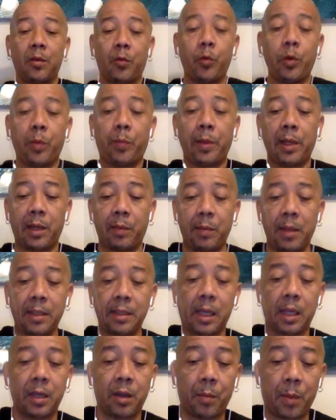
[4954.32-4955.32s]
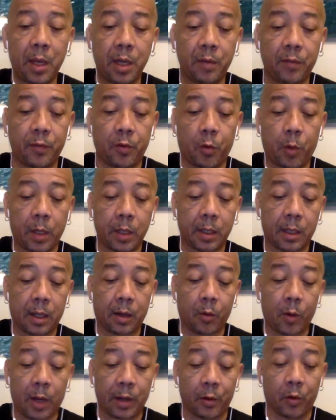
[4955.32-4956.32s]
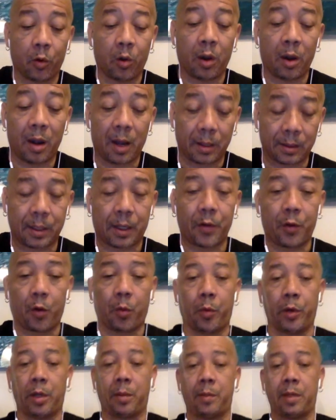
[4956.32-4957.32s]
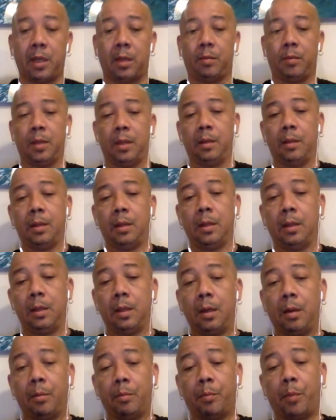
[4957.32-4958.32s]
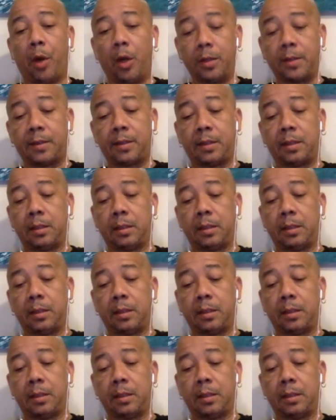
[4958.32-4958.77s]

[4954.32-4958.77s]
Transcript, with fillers: we played better in the Mandeville one because we had a lot of double them name. But so,